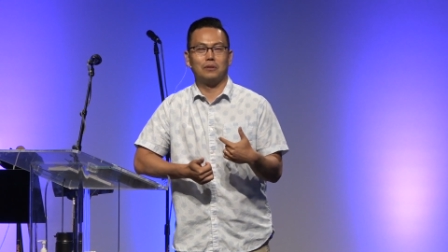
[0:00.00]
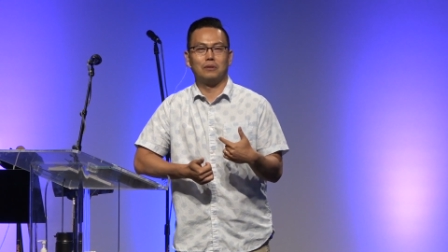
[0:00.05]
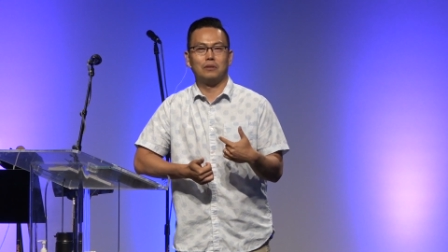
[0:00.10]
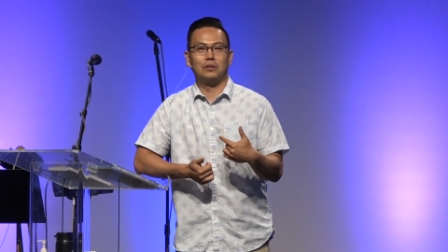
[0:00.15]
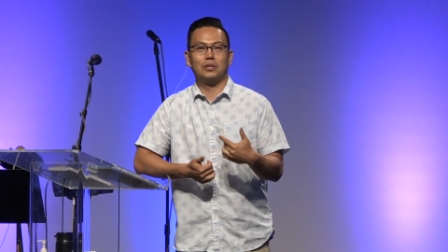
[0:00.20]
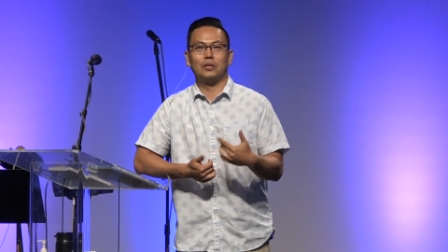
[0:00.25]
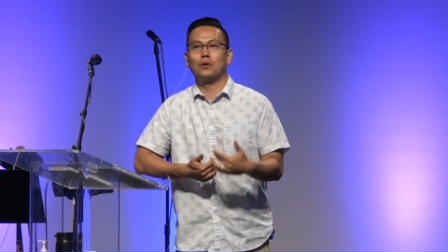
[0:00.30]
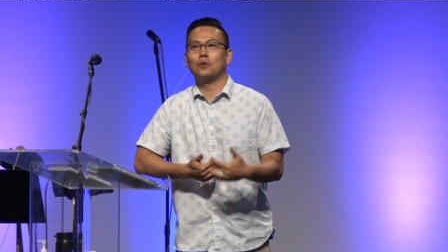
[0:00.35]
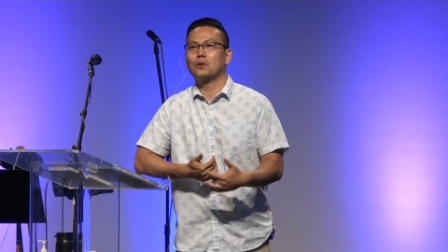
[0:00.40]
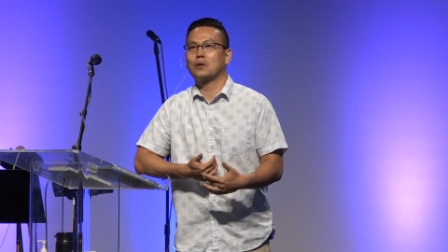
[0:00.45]

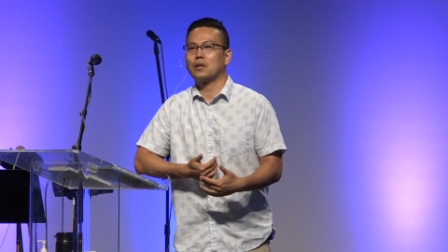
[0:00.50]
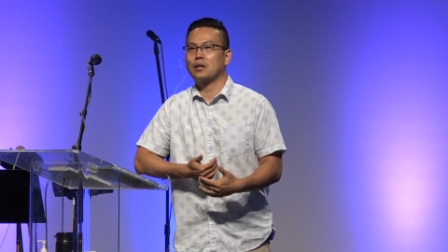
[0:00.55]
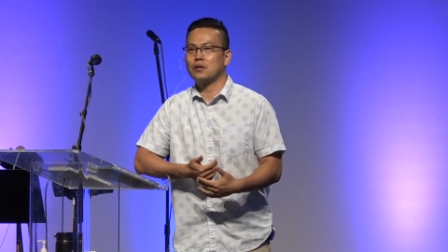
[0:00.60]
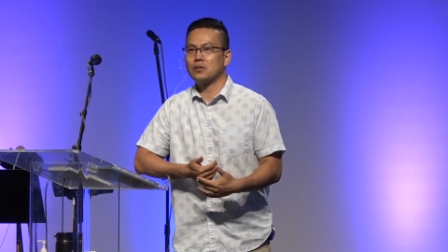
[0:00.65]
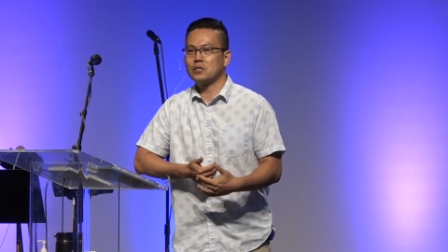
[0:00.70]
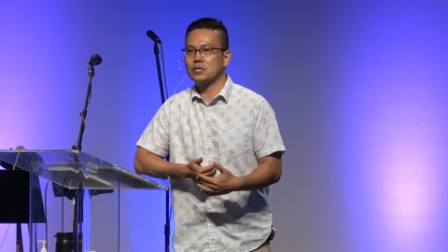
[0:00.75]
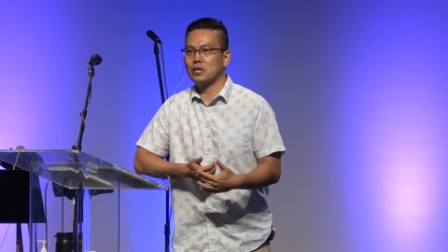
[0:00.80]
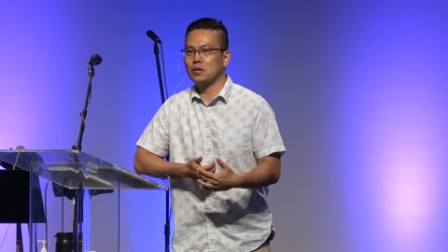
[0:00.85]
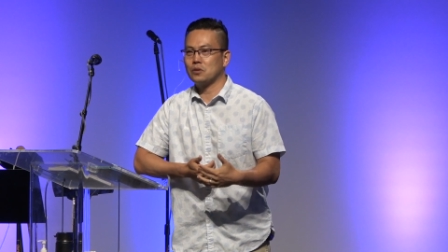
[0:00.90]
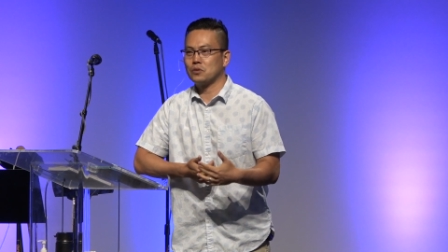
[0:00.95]
yoke
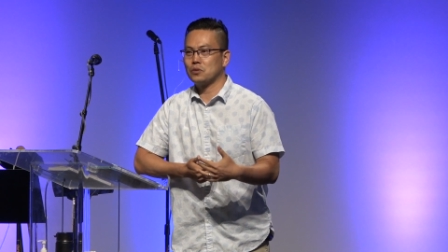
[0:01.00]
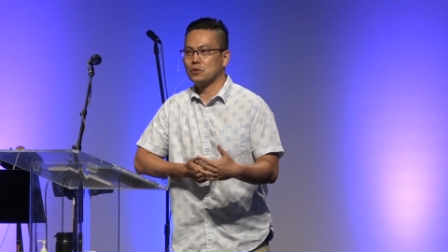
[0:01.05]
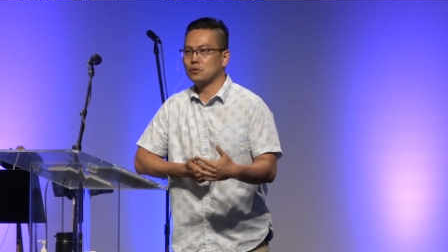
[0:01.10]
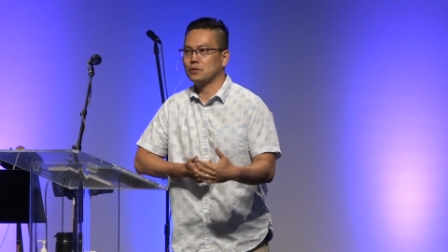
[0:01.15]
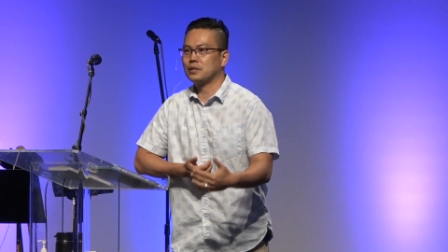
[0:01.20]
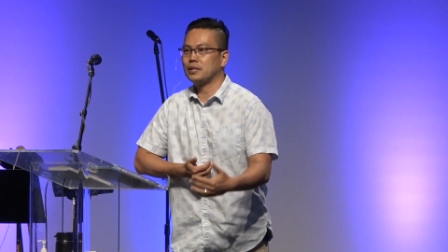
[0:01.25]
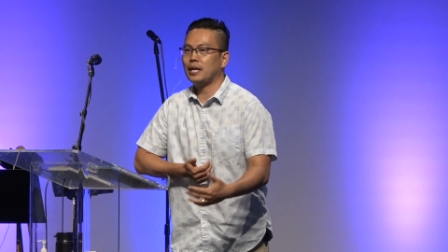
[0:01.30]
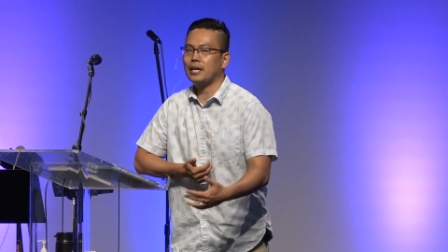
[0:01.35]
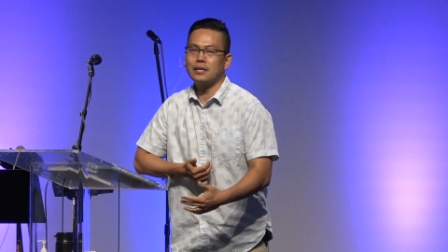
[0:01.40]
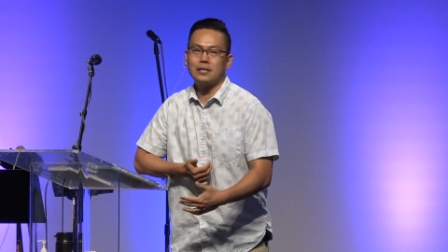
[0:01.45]
ourselves or
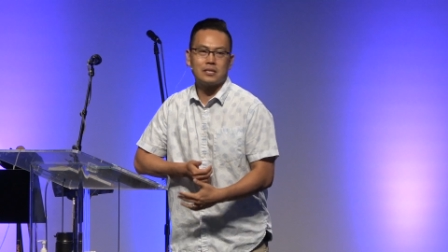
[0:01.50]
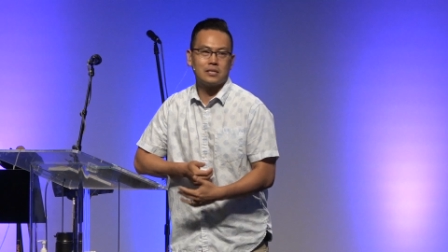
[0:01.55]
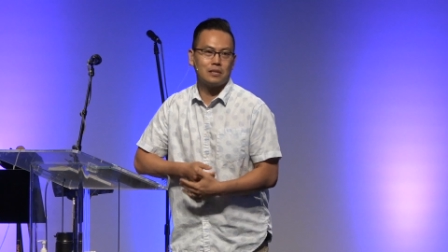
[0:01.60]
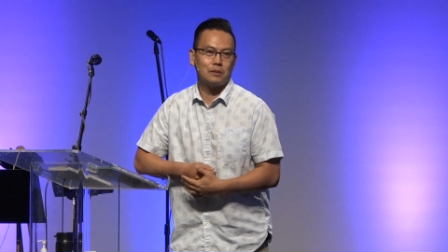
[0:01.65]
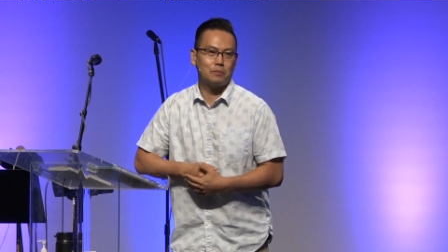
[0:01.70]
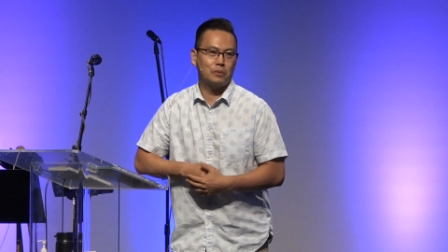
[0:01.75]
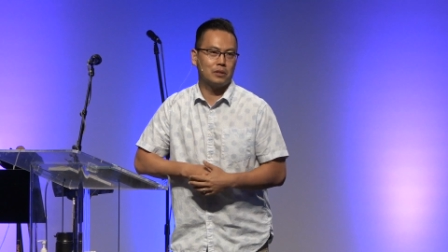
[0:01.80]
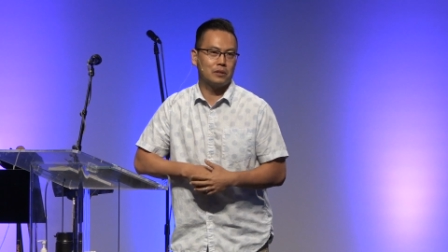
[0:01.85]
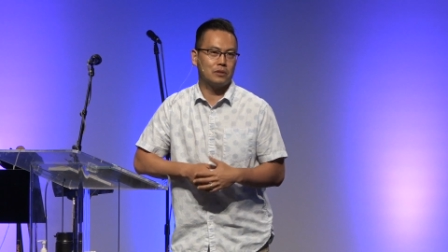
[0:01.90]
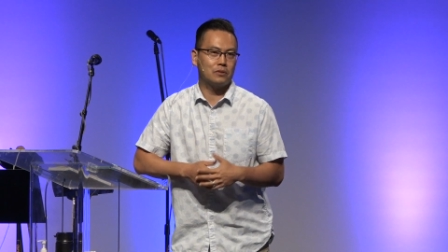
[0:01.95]
date
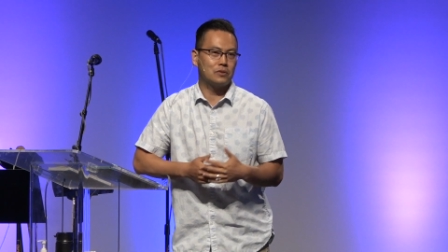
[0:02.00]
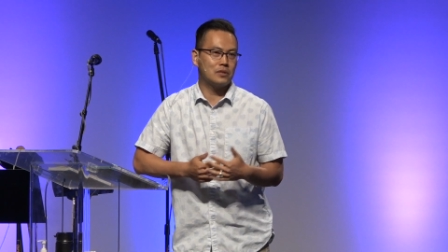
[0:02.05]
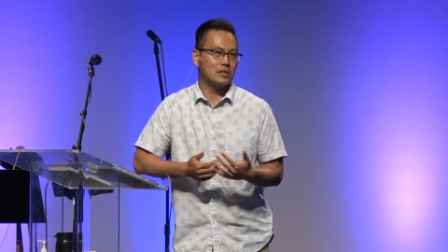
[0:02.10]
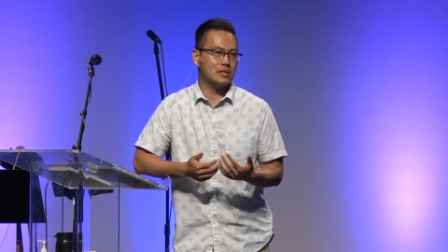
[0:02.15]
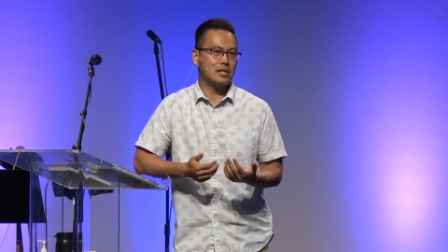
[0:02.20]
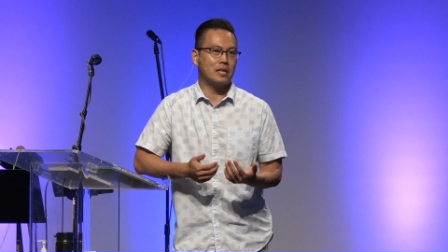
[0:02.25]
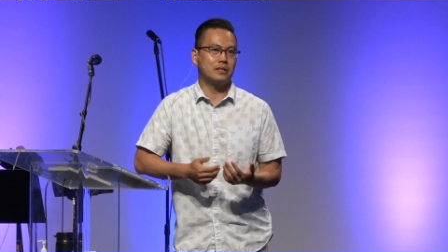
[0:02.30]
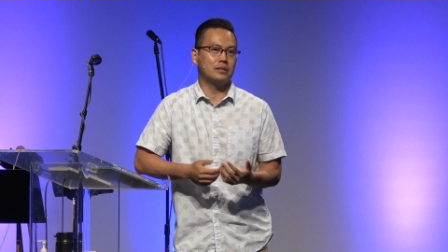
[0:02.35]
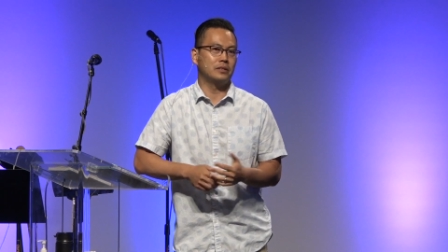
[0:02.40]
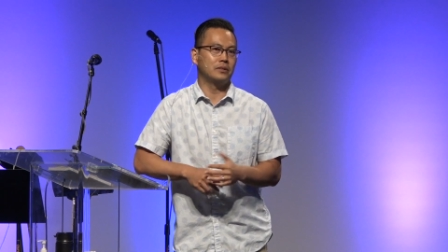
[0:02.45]
someone who does
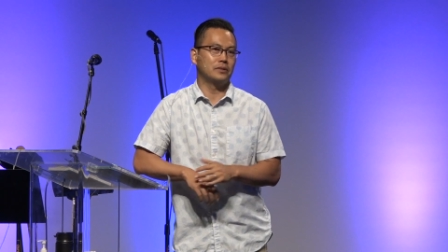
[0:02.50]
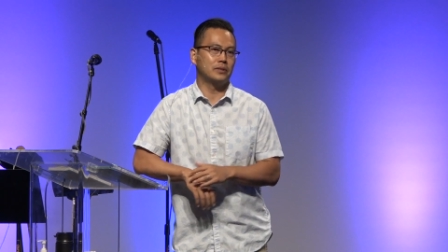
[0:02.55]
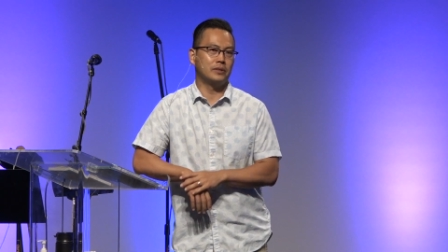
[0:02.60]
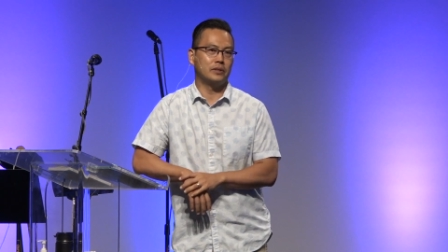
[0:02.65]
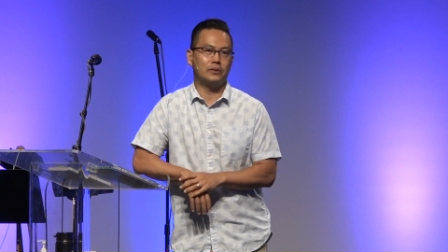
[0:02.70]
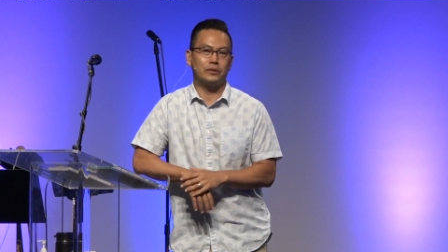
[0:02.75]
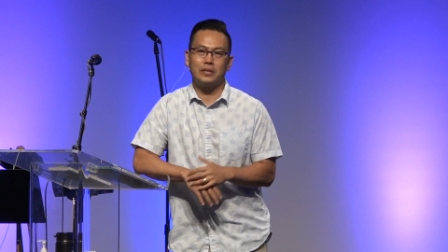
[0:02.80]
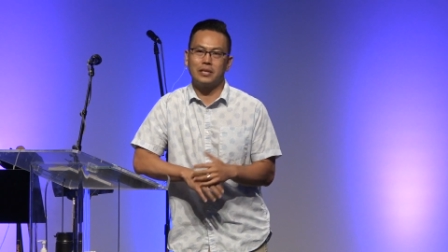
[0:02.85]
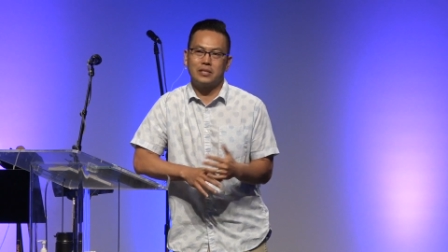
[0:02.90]
not know the Lord.